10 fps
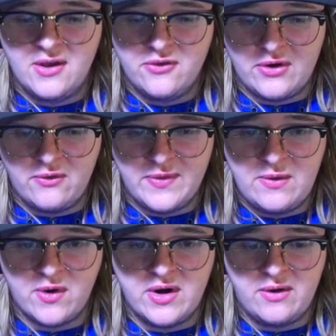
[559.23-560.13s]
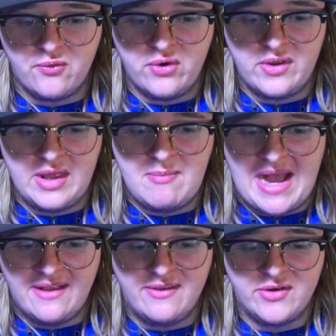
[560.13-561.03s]
So I don't think we're in a really
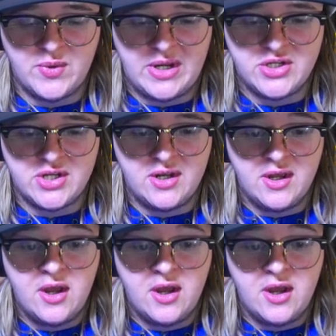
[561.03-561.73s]
bad situation.